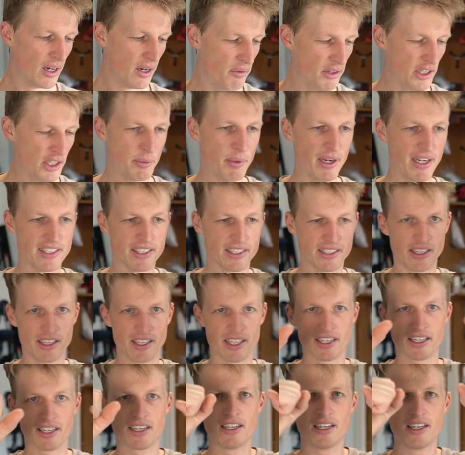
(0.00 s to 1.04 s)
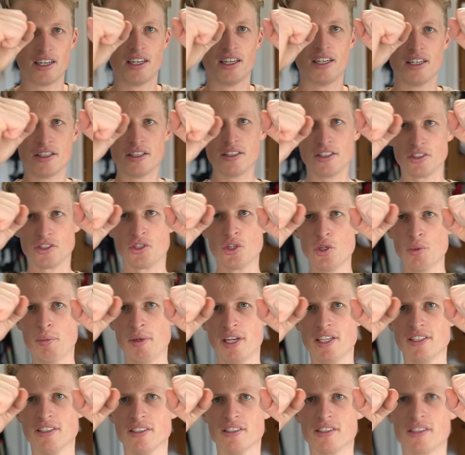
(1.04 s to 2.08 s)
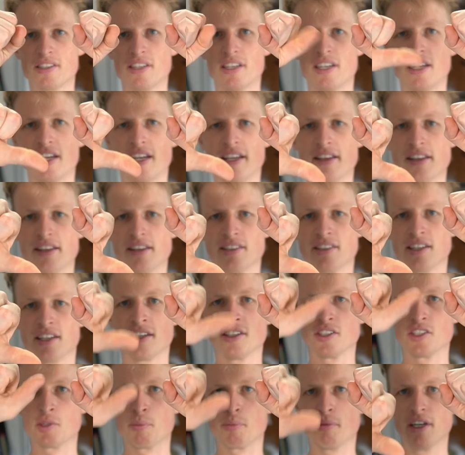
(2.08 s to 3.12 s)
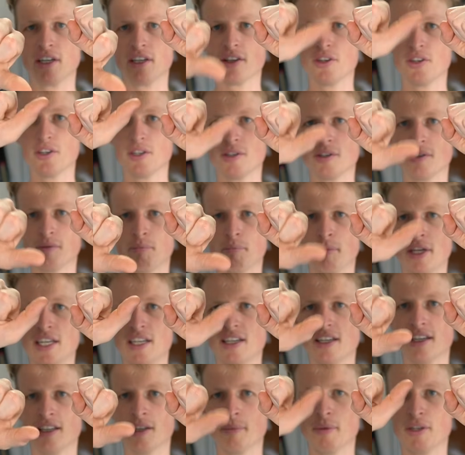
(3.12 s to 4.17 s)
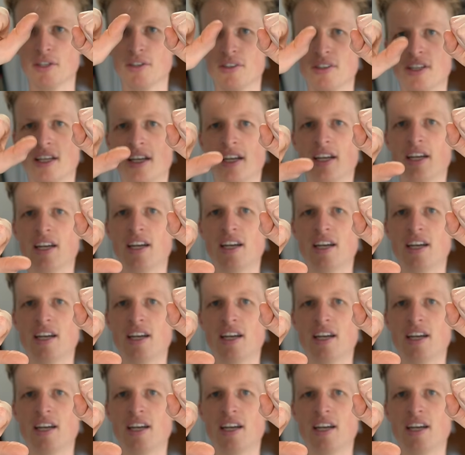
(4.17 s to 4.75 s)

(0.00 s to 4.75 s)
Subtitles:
which is basically like there's 2 pins and then there's like a spring-loaded pin in the middle,